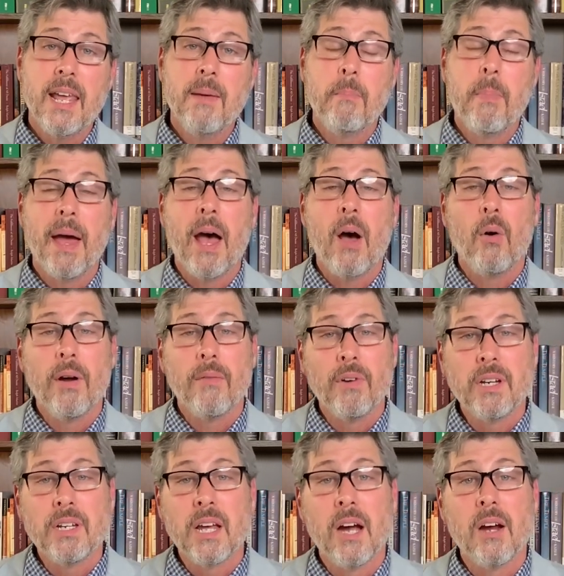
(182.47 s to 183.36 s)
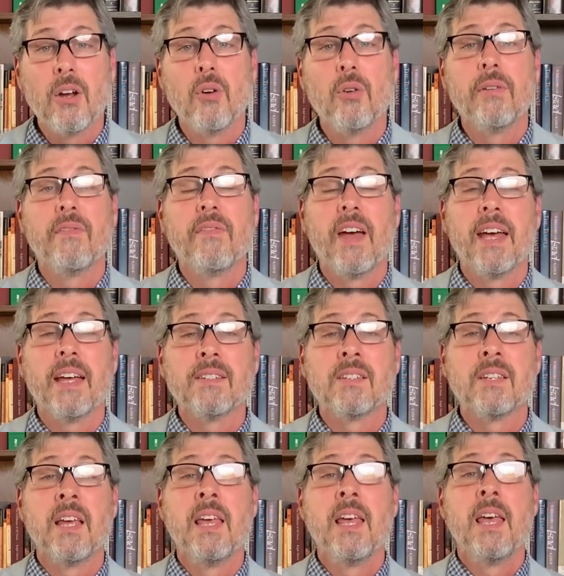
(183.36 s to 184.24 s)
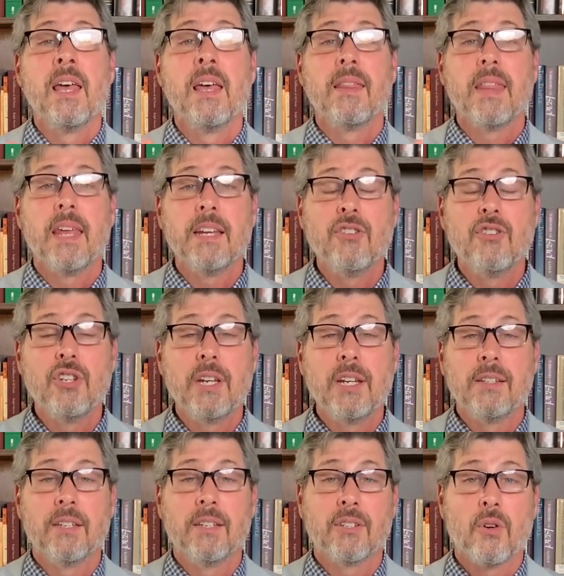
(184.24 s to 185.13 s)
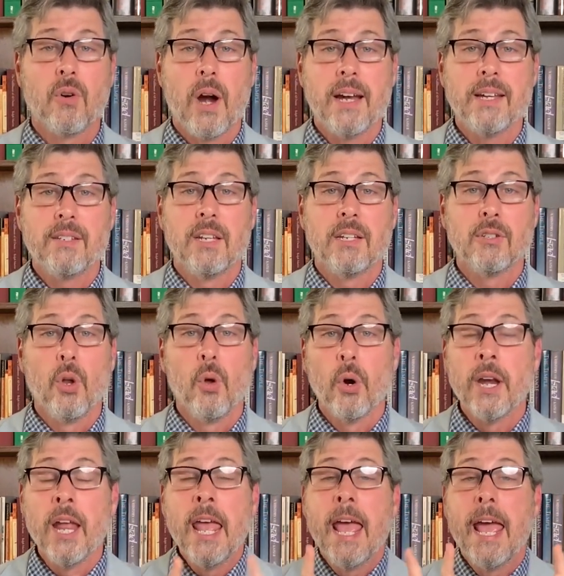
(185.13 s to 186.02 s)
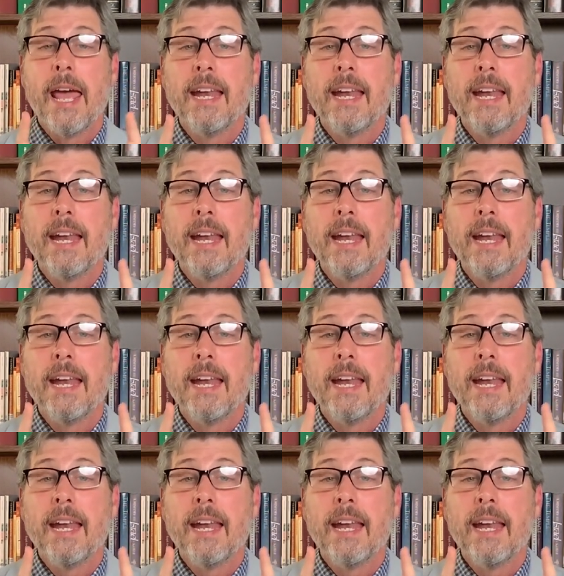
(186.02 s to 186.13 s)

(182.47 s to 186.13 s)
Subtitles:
knee bow, every tongue confess that Jesus Christ is Lord.